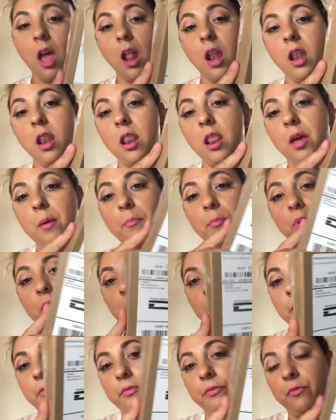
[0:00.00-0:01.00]
Number
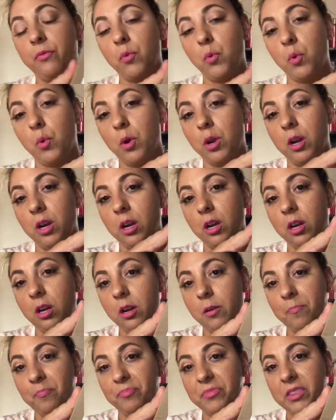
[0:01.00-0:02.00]
4,
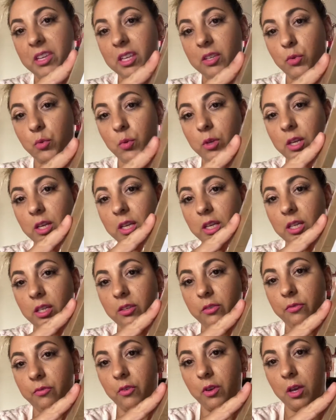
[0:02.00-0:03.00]
this one is
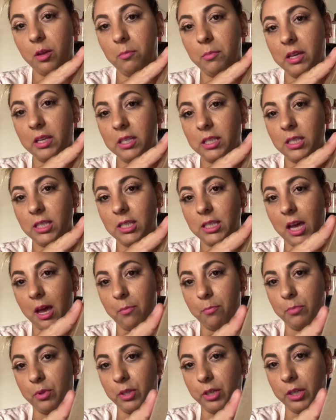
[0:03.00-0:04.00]
from
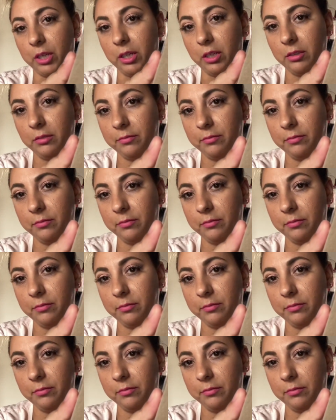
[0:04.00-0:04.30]
Sampler.